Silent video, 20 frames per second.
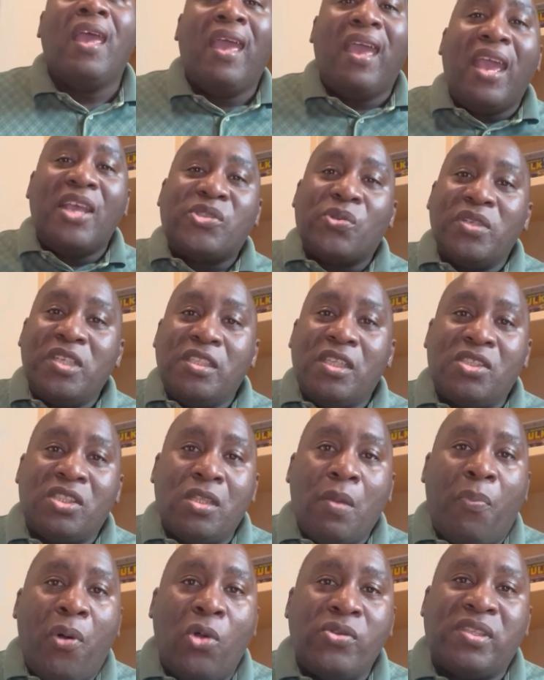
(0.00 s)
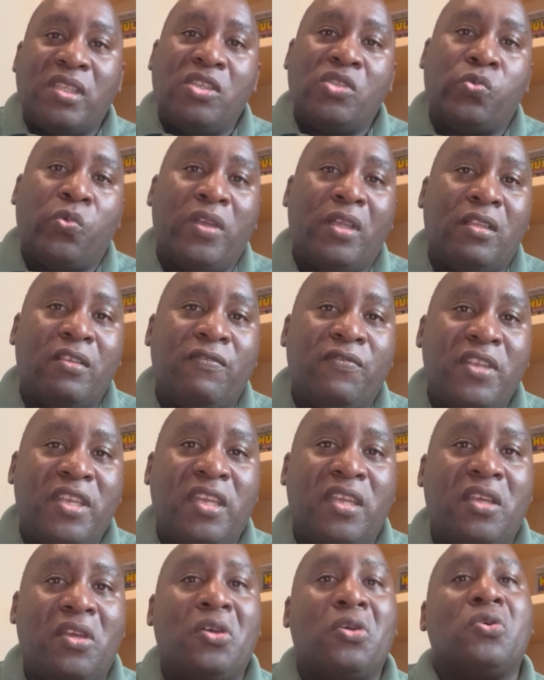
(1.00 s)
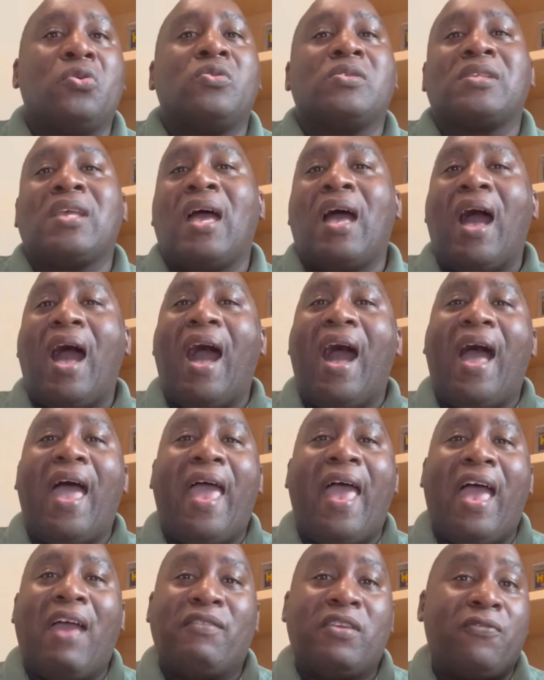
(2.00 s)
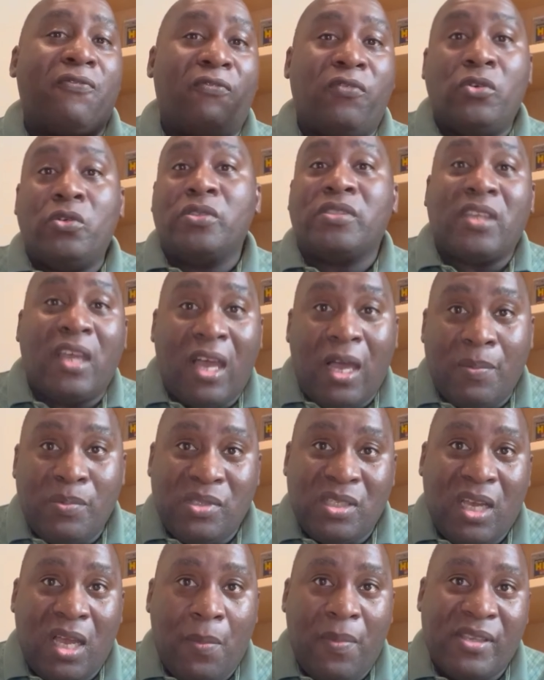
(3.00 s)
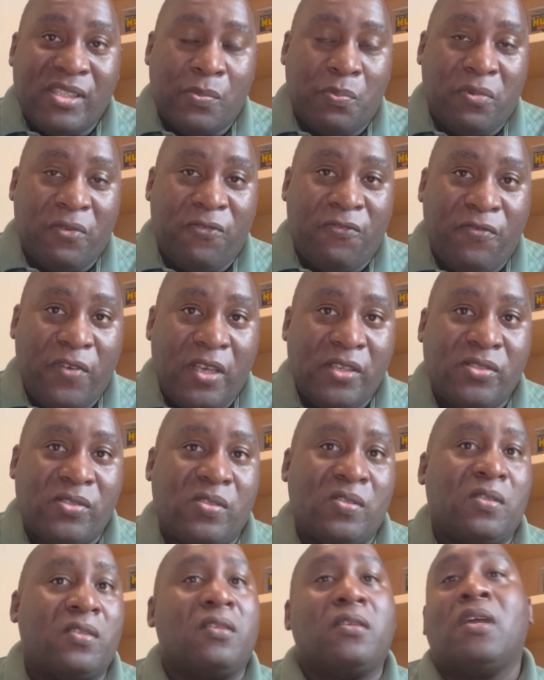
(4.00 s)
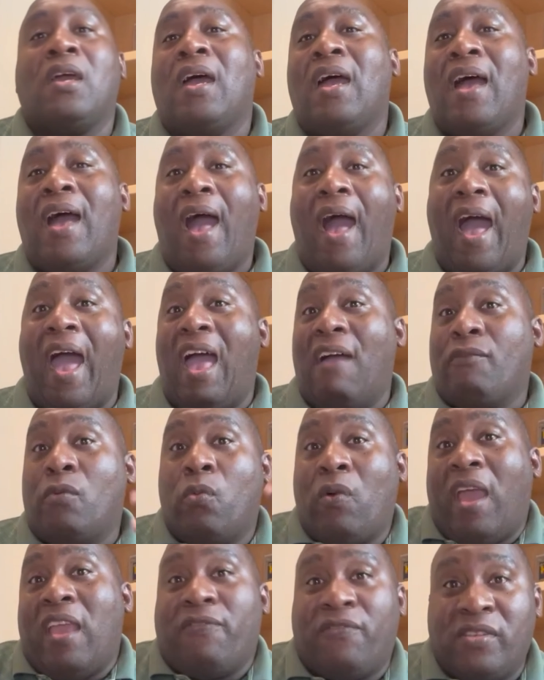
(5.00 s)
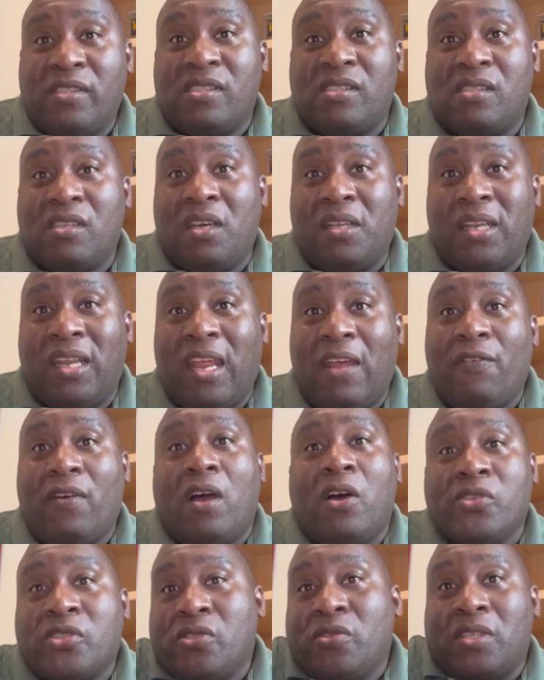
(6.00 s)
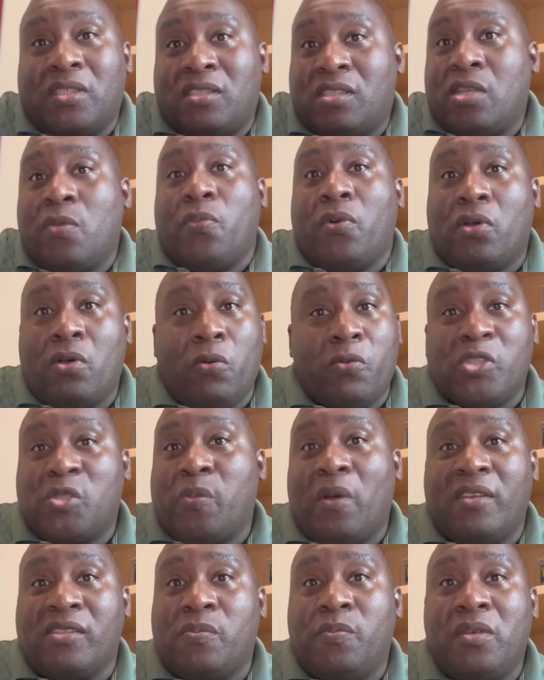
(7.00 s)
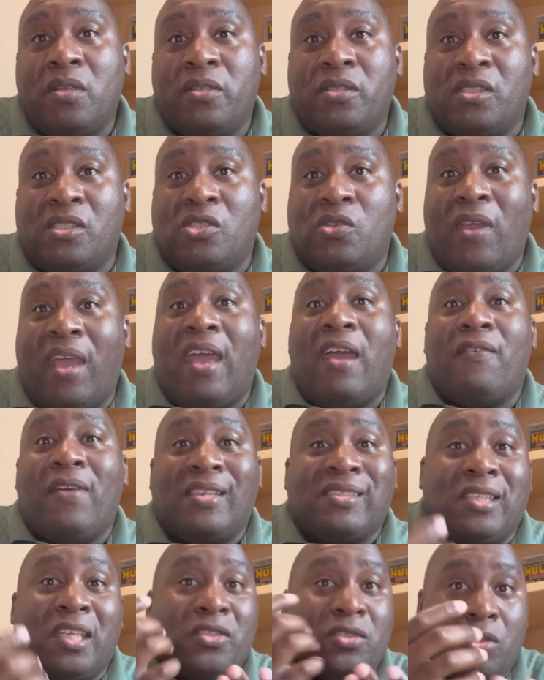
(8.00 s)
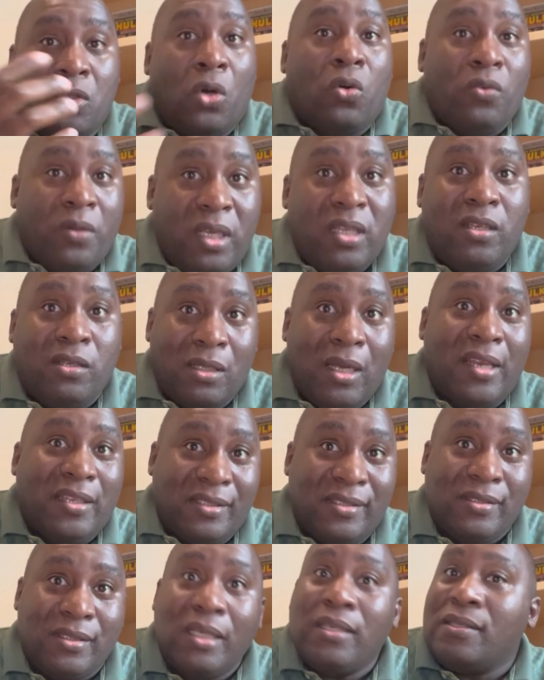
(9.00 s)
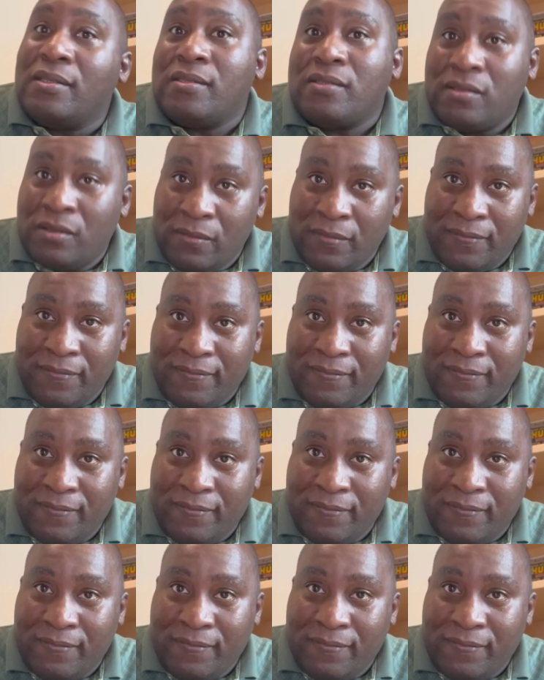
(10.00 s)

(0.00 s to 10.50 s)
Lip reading: And so in addition to posting these weekly videos, I have a full-time job as a professor, I have a wife and son, and I have also the typical responsibilities you have as an adult in the United States.